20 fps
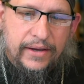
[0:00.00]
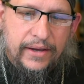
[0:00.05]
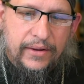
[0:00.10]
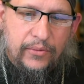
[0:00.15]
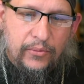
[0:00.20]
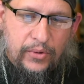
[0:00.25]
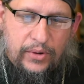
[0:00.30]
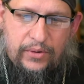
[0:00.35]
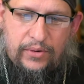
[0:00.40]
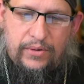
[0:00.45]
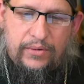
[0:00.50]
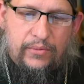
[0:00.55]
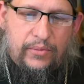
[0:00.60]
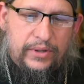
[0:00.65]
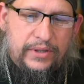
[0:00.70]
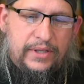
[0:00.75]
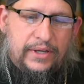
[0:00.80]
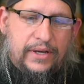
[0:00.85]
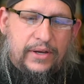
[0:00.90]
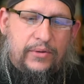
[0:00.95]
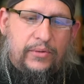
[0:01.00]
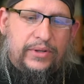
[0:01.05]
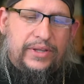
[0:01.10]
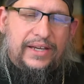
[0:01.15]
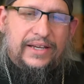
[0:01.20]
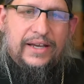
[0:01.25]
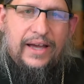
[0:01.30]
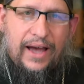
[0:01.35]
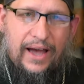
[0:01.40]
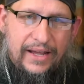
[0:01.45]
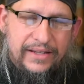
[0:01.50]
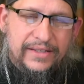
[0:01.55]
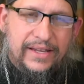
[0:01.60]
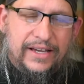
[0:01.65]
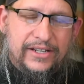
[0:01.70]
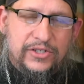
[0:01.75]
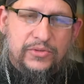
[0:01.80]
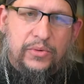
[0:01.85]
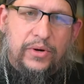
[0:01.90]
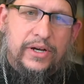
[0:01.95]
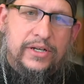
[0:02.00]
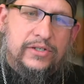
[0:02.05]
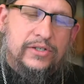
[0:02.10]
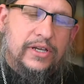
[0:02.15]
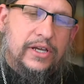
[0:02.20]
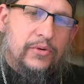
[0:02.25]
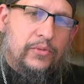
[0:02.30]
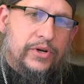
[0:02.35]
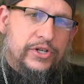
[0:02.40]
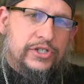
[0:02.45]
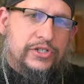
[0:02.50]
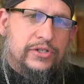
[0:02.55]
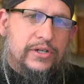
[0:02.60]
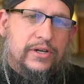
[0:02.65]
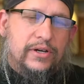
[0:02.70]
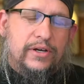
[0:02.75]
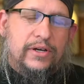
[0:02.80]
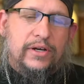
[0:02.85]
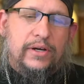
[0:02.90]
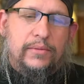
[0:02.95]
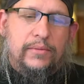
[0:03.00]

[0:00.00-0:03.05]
and what the what the context was in which